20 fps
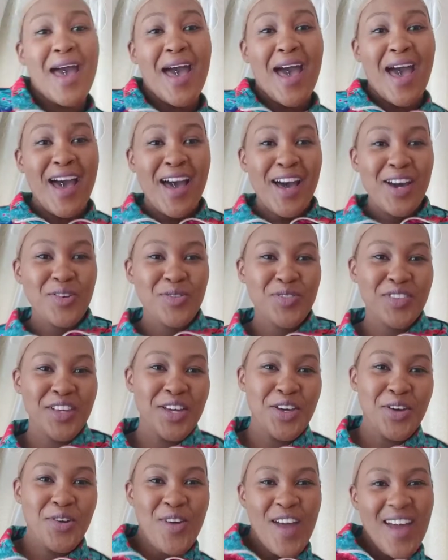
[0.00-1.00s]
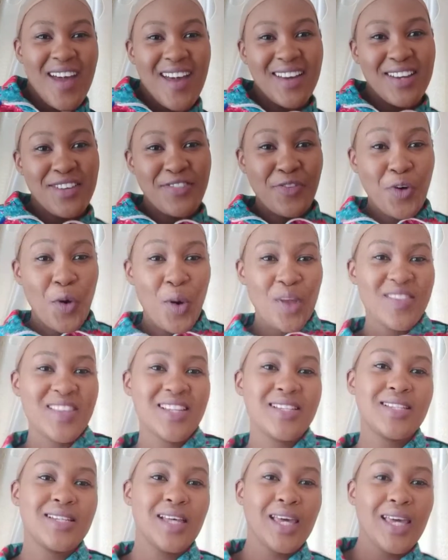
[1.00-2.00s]
I don't think you're ready for
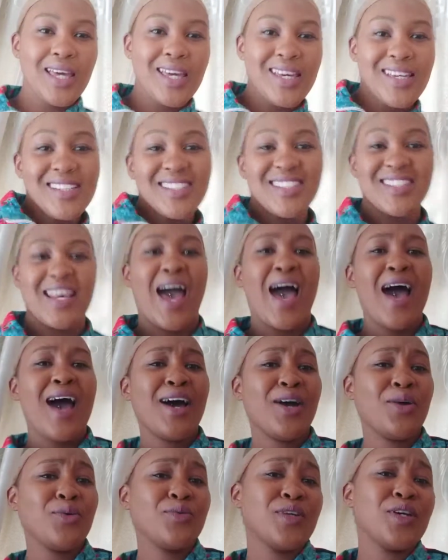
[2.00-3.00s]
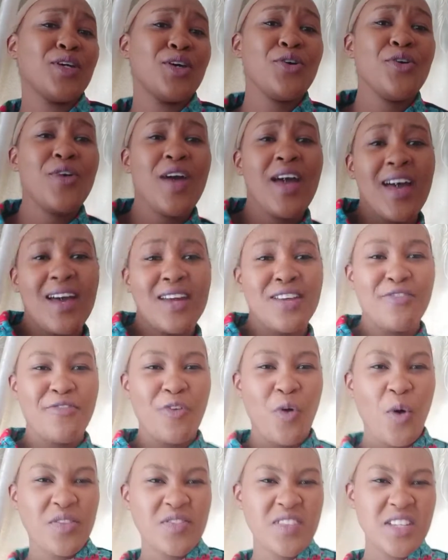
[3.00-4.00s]
this heat. I don't think you're ready
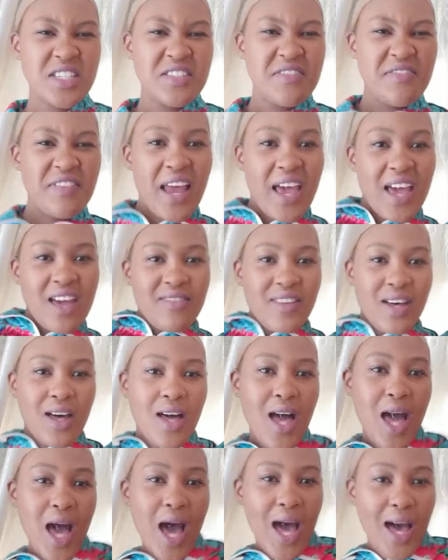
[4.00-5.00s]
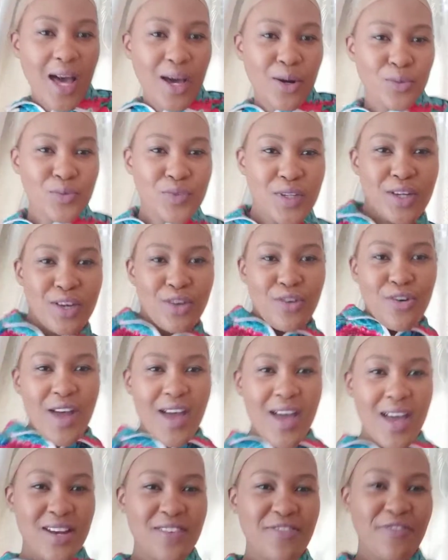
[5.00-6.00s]
for this flavor. I don't think you're
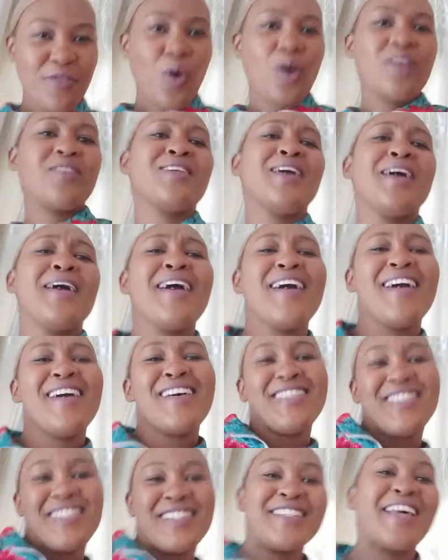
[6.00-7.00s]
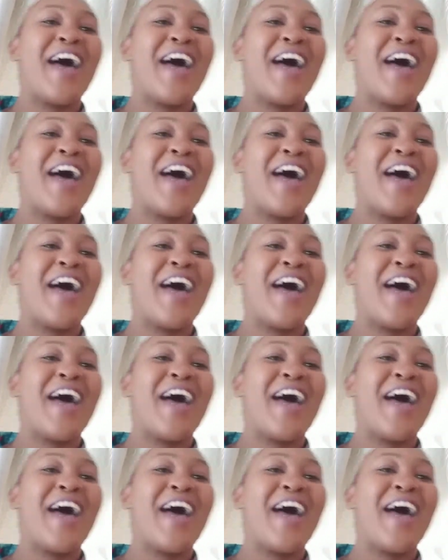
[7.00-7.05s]
ready for this.